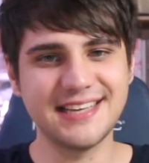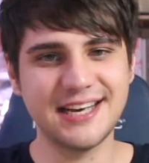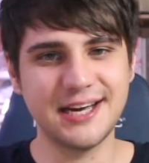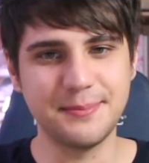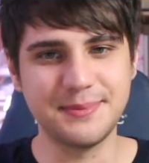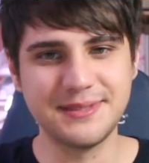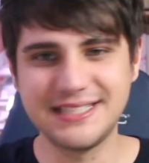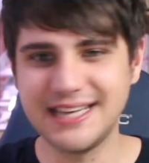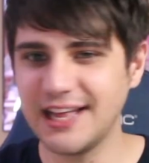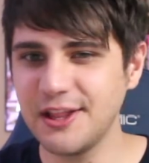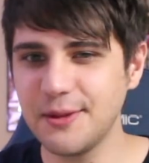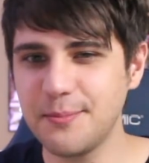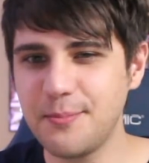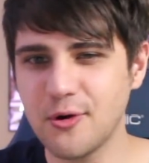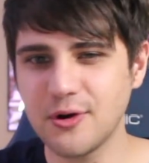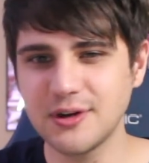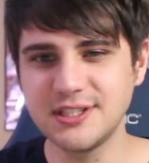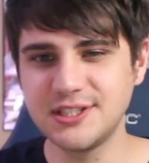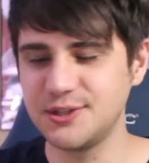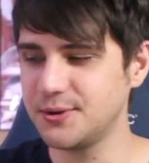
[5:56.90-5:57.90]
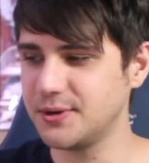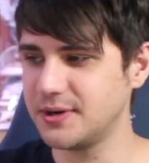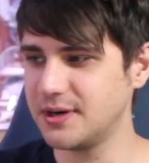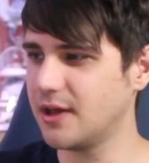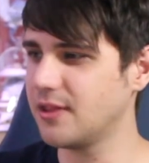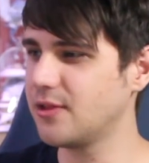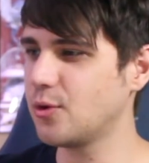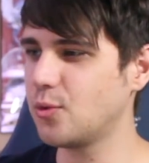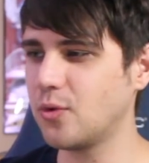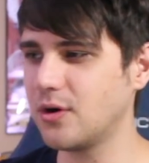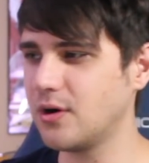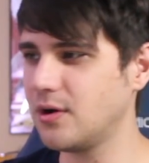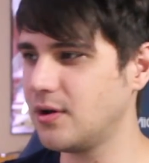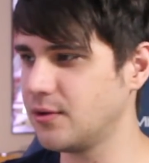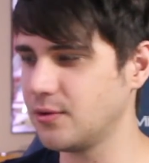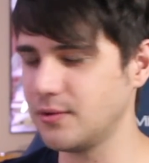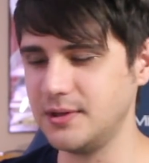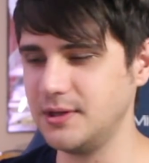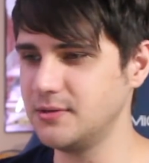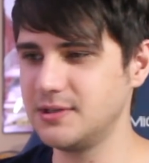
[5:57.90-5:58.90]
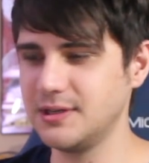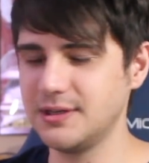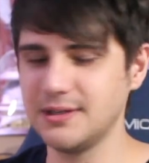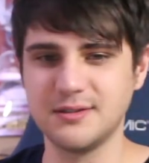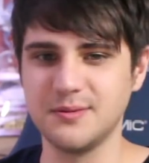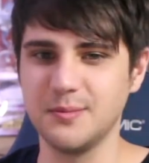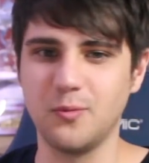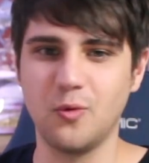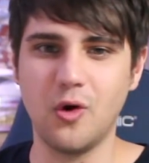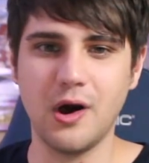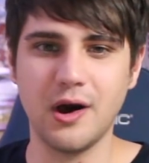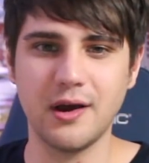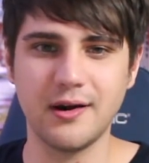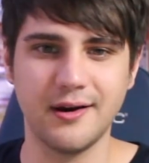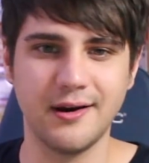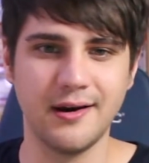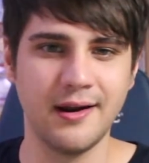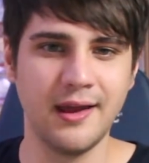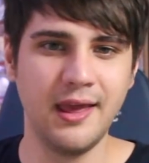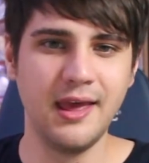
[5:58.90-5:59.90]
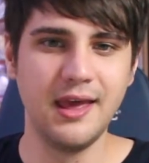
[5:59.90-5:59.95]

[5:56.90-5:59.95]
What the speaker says: up, teleports to another world using some water.